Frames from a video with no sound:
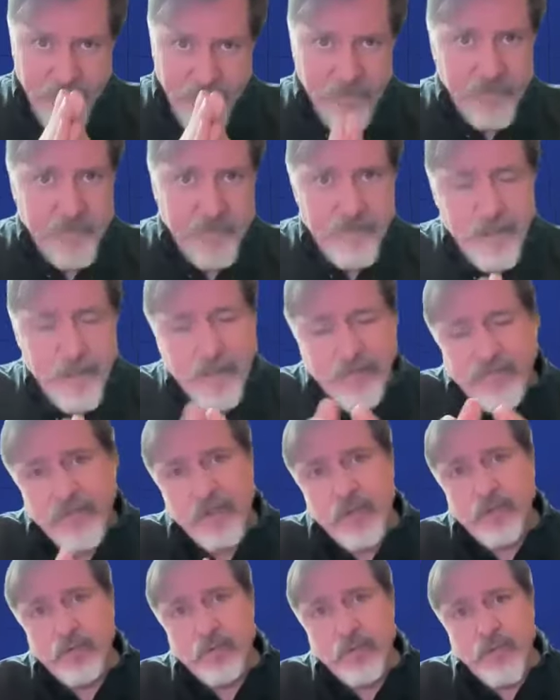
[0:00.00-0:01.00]
And then the
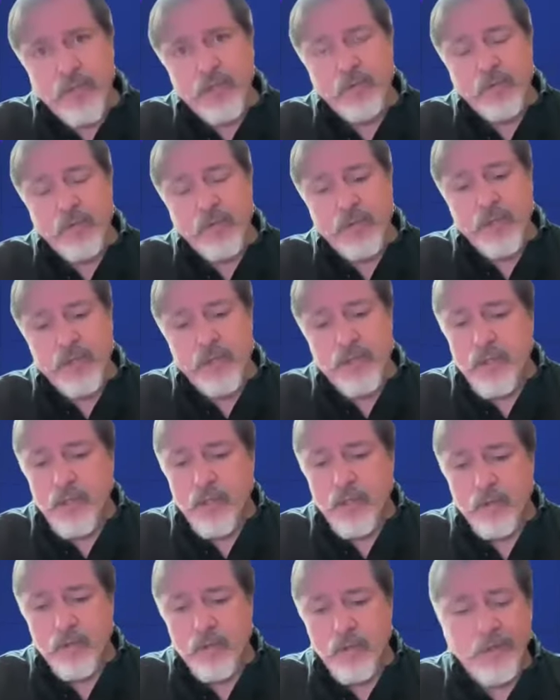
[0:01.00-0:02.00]
inefficient resources,
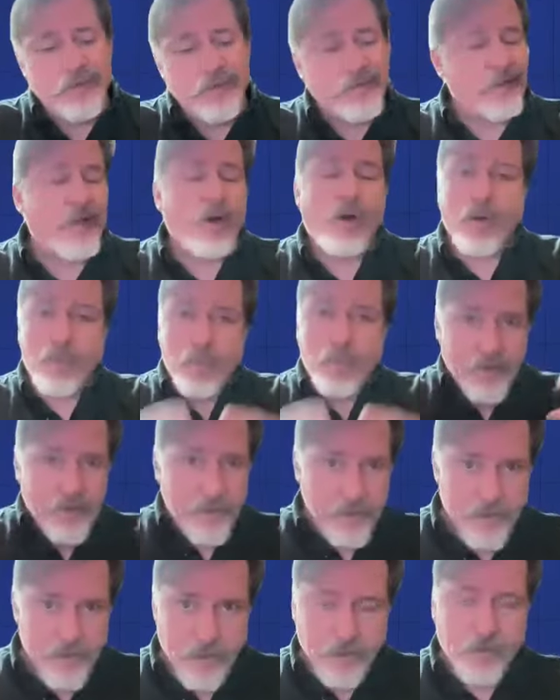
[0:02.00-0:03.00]
hardware
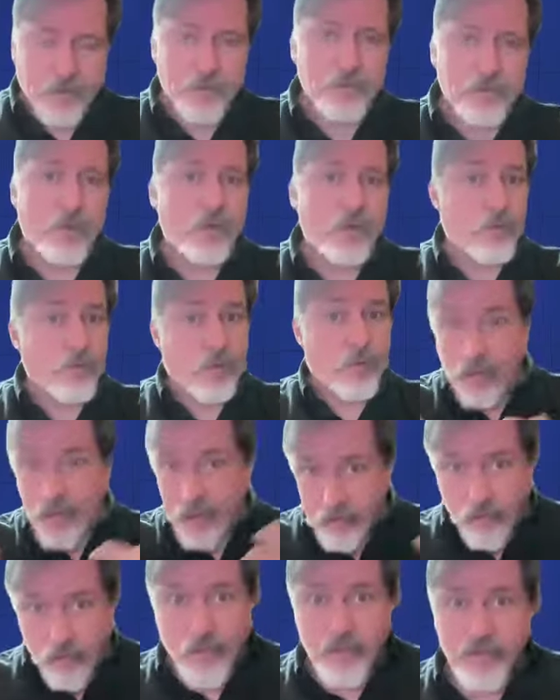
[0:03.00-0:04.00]
that's out of control or
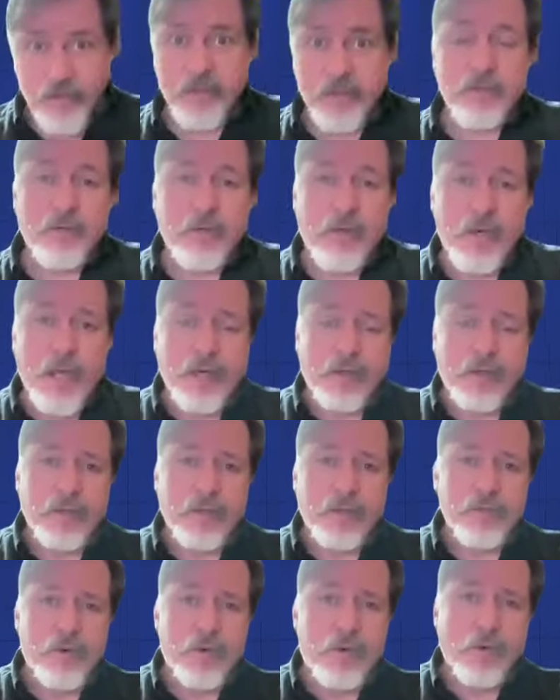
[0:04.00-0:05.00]
cloud costs that are out of
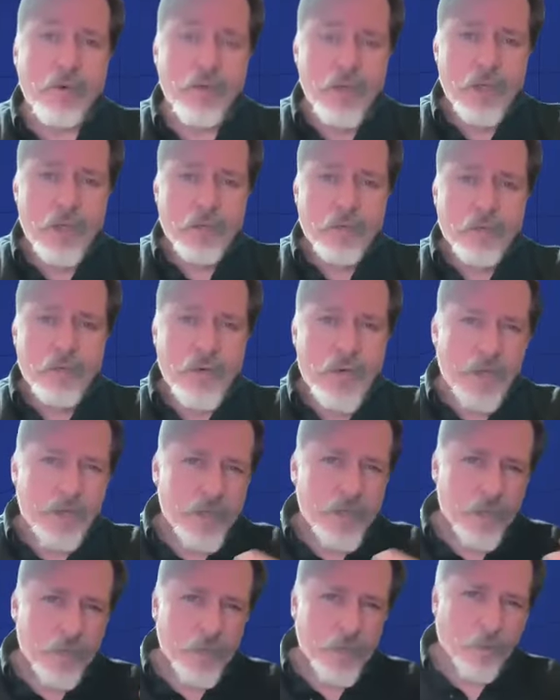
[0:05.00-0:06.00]
control, or not
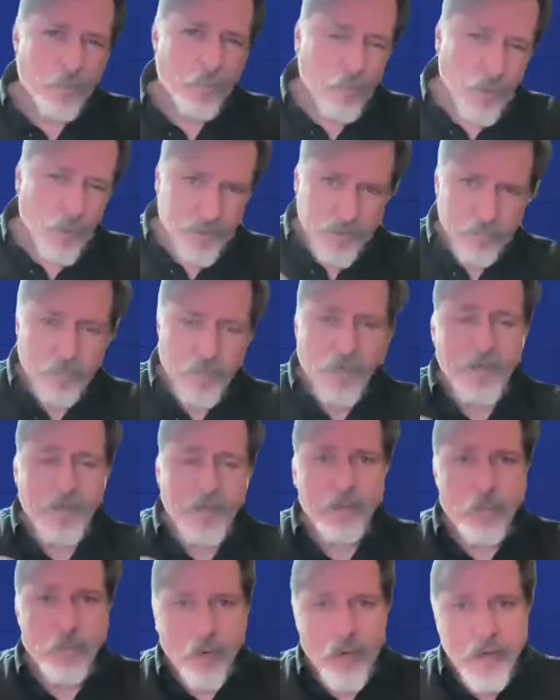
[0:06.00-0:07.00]
knowing what to buy
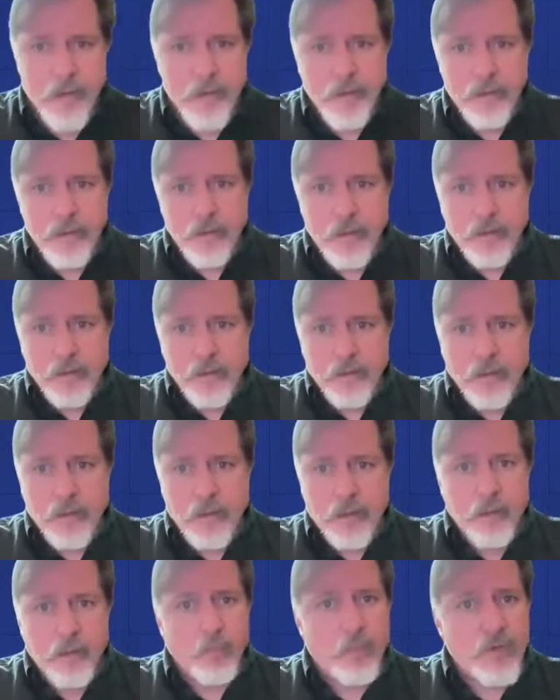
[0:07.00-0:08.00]
and when,
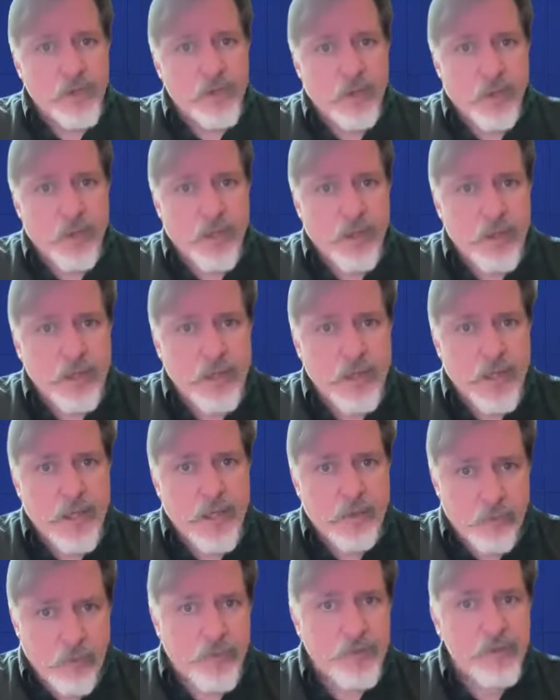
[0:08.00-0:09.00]
and what you're going to need
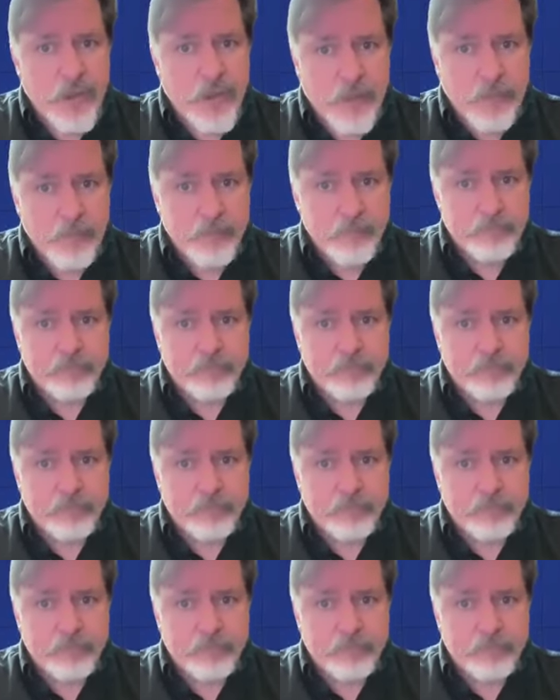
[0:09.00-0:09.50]
at crunch time.